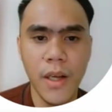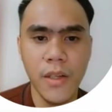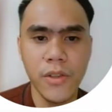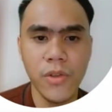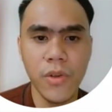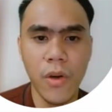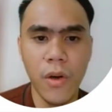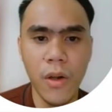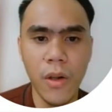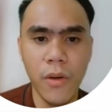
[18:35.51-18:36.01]

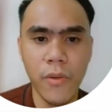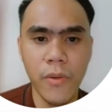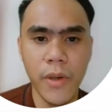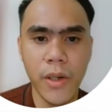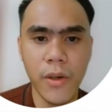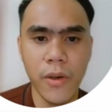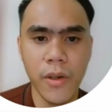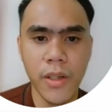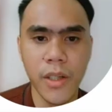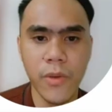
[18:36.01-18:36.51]
So all
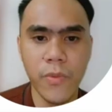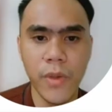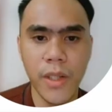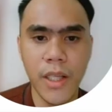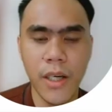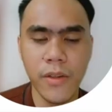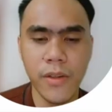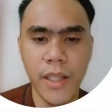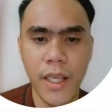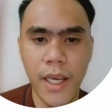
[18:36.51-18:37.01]
recorded
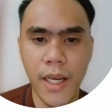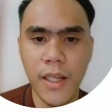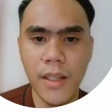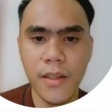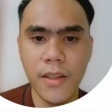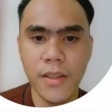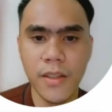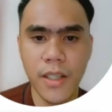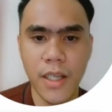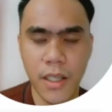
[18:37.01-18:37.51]
without any
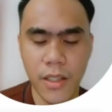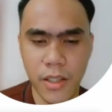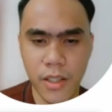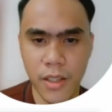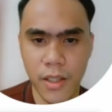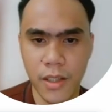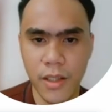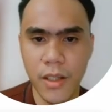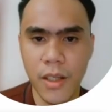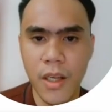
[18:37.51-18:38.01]

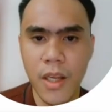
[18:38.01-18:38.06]
discussion.